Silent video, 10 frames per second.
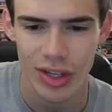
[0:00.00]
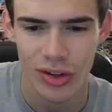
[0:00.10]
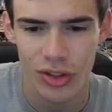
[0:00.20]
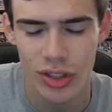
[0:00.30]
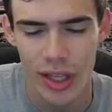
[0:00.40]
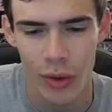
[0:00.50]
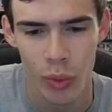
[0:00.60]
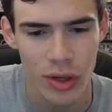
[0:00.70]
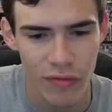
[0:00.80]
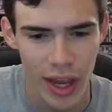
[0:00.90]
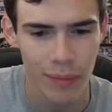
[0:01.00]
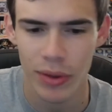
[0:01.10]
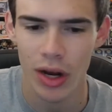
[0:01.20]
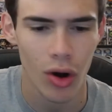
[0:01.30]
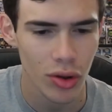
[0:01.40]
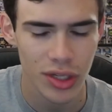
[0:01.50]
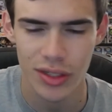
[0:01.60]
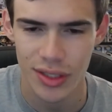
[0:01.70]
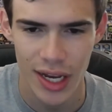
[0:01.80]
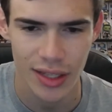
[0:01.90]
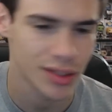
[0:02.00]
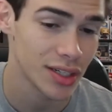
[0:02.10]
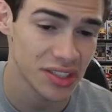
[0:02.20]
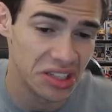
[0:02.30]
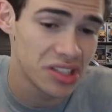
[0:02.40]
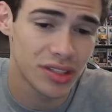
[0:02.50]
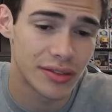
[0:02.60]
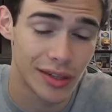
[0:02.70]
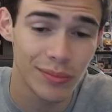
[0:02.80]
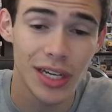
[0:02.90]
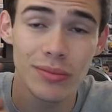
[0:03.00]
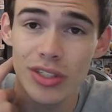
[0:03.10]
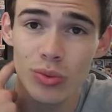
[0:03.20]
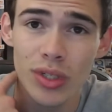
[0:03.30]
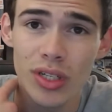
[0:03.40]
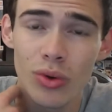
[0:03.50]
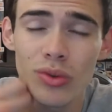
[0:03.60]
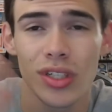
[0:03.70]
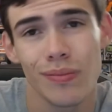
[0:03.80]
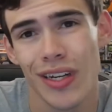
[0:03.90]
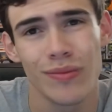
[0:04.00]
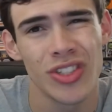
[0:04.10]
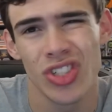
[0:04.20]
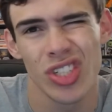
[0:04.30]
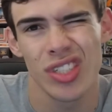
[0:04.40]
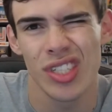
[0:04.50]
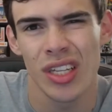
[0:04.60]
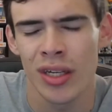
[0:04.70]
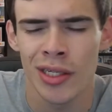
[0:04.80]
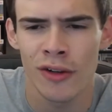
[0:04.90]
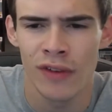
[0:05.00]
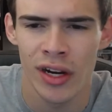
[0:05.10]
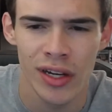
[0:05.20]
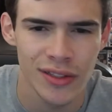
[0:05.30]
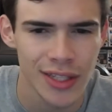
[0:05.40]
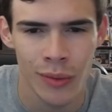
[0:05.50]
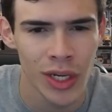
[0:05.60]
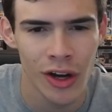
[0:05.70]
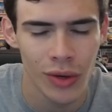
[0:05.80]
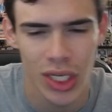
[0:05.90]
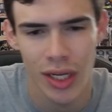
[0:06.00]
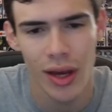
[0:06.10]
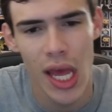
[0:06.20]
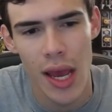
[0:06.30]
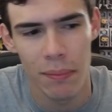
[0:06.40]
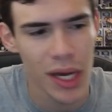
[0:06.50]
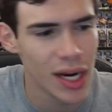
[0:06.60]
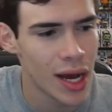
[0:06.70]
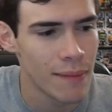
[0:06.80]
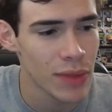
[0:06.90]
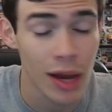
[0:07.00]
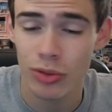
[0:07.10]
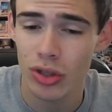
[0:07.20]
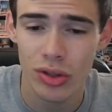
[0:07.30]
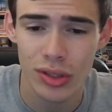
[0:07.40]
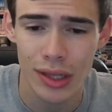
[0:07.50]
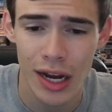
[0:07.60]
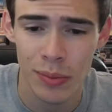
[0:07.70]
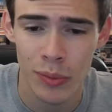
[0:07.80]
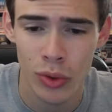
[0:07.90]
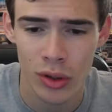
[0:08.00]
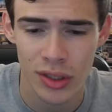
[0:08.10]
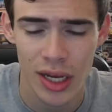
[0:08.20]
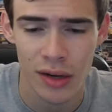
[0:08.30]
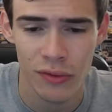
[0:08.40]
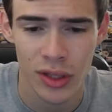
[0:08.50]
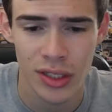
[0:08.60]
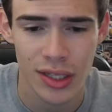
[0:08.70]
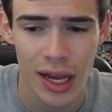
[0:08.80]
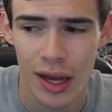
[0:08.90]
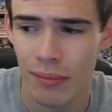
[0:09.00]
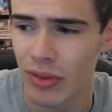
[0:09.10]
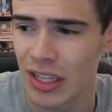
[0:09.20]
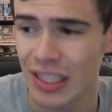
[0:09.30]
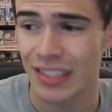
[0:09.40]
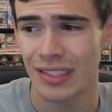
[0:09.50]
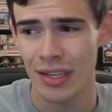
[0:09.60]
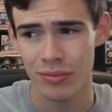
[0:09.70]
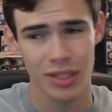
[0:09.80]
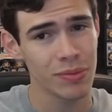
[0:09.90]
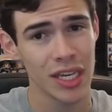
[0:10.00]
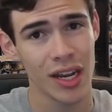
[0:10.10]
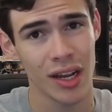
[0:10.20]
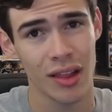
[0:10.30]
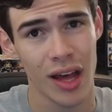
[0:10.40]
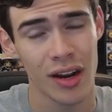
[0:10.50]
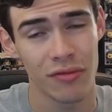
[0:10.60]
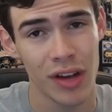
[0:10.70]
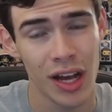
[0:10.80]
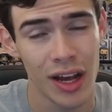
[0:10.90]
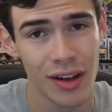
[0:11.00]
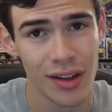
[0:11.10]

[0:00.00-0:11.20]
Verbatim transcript: They're just like revamping all these sets. And it's, it's sometimes it's really cool. Sometimes it's just silly little variants that we don't need. But um, I'm sure there's a lot of people who are excited for these. Um, they, it seems to be getting a lot of uh,